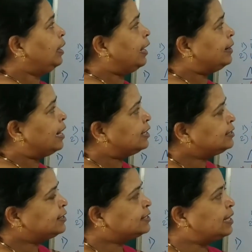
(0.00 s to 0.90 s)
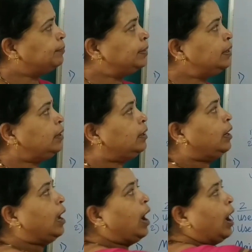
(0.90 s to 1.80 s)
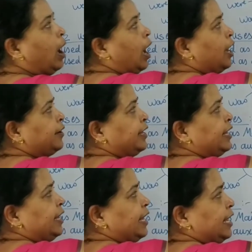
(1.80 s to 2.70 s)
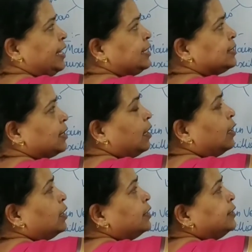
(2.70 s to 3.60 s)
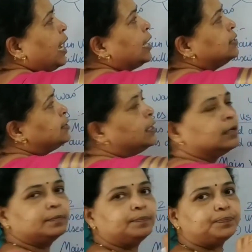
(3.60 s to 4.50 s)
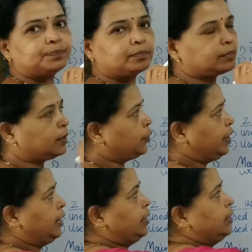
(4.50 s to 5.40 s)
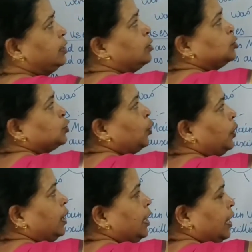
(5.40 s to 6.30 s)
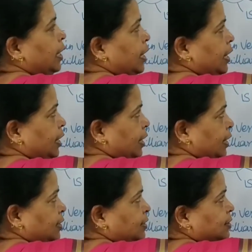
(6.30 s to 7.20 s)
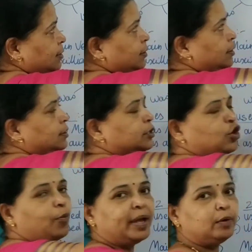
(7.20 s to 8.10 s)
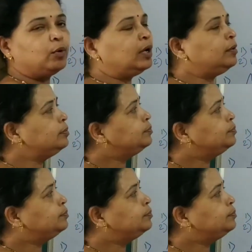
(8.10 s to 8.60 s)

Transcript: And last example, Hari is a dancer. Okay, here also is your main verb,